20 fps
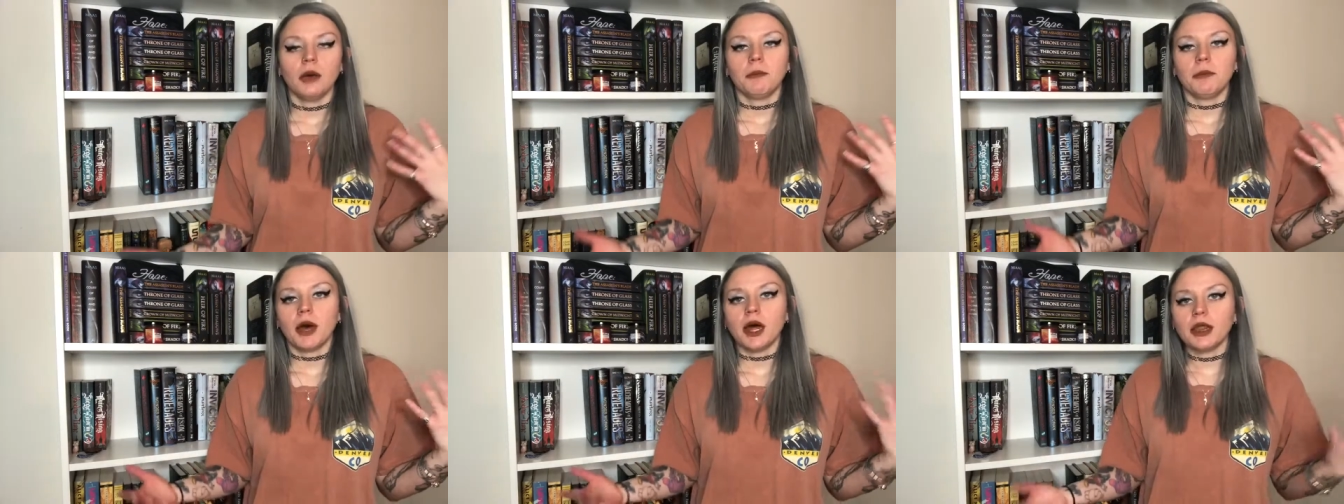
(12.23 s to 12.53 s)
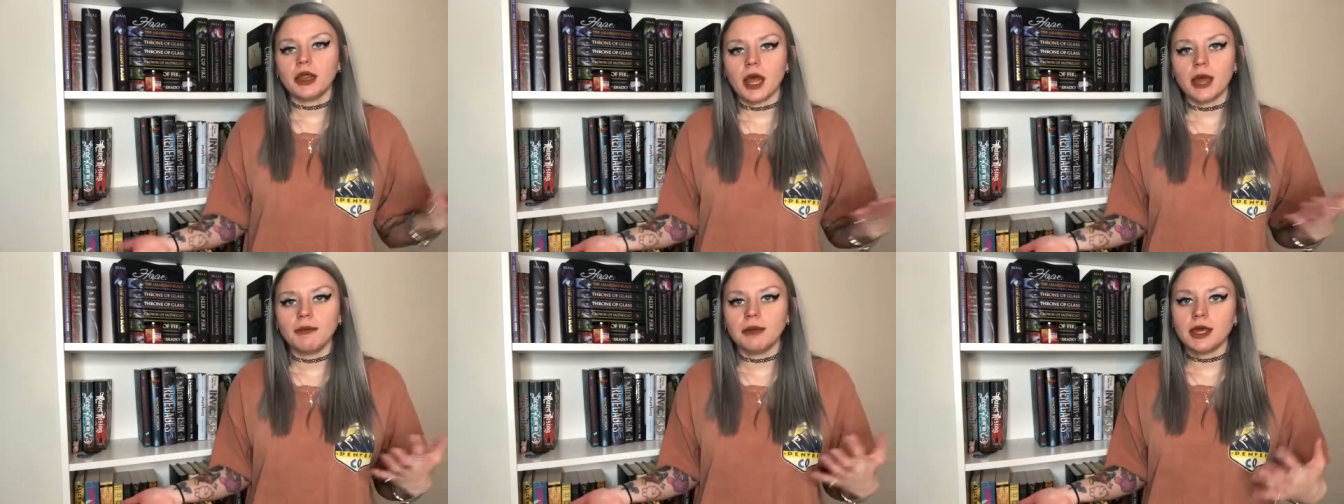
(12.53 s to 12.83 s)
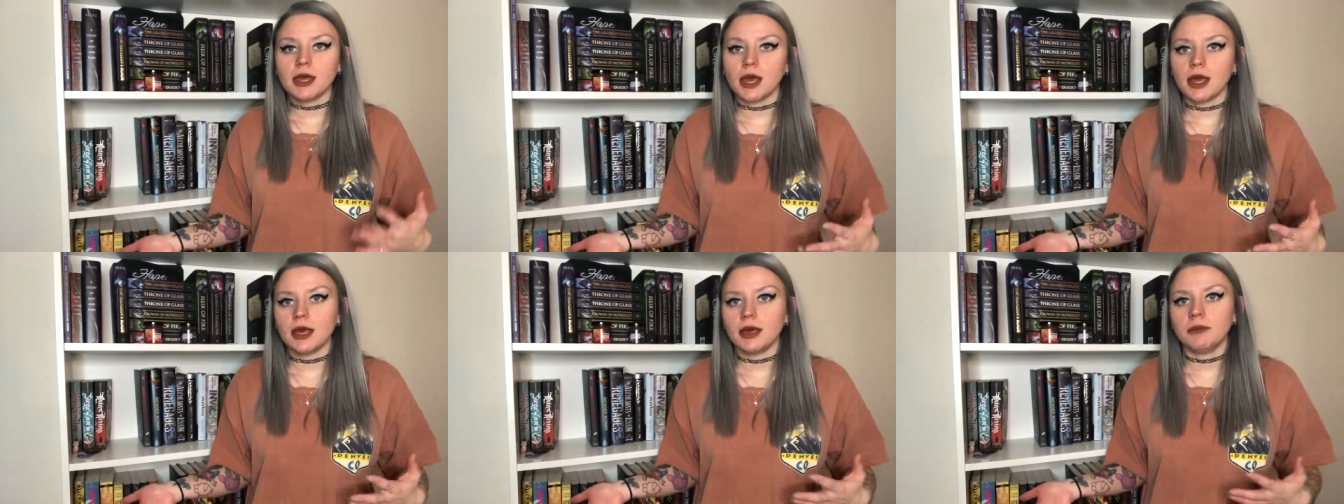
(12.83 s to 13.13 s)
but they
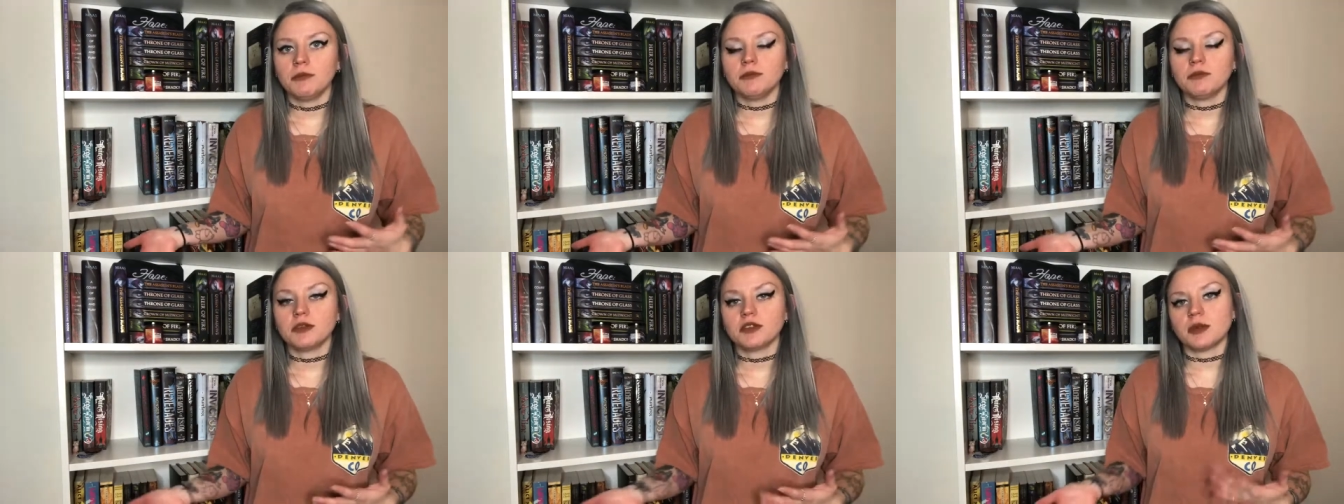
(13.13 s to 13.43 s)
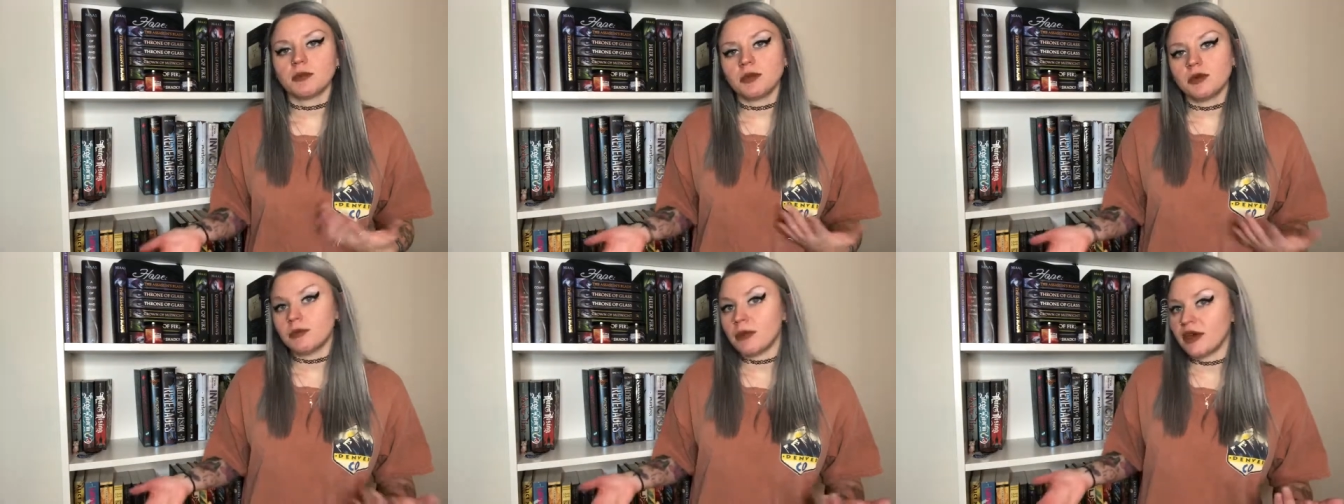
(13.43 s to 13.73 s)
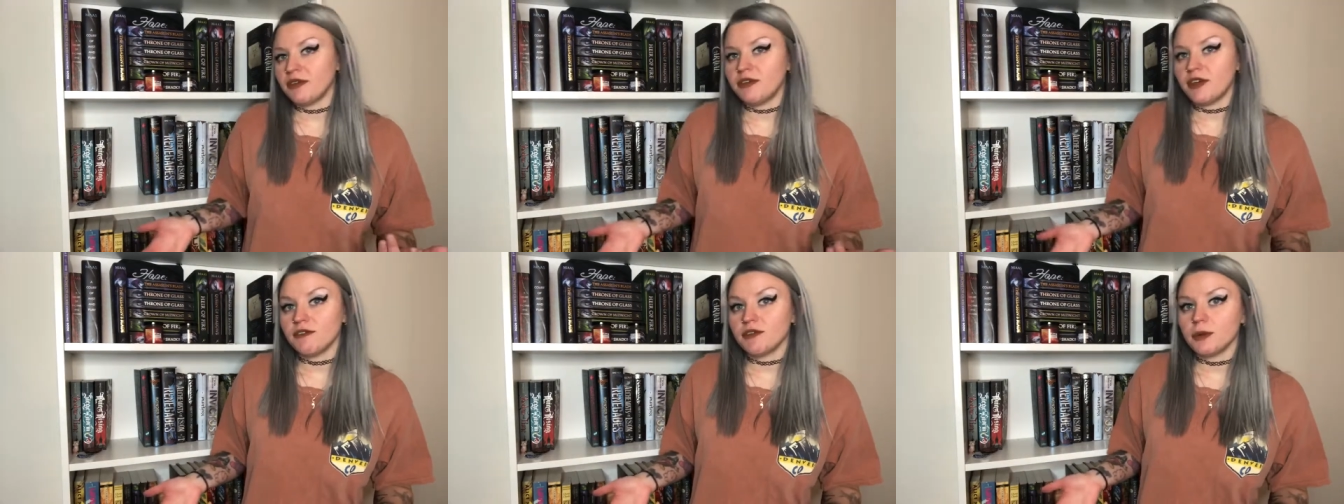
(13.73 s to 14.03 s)
became some of
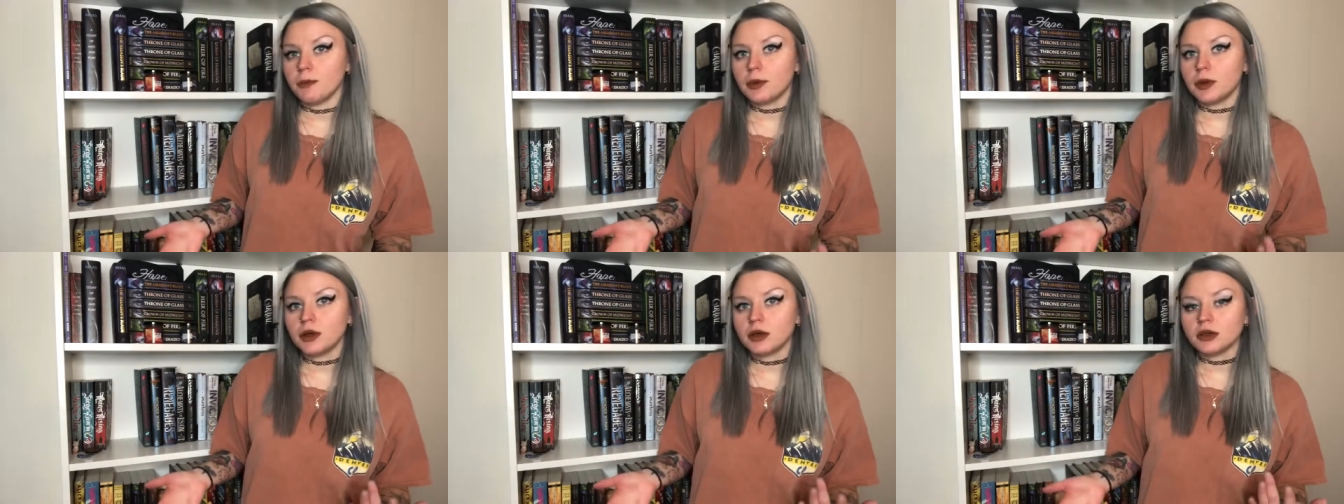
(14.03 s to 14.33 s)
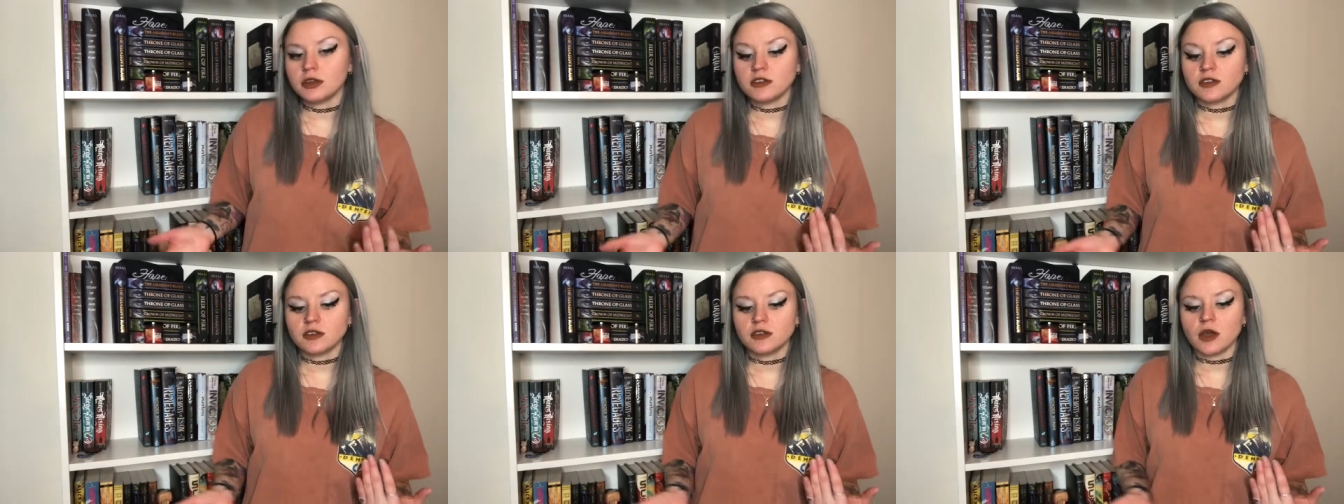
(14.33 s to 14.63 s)
my favorite books,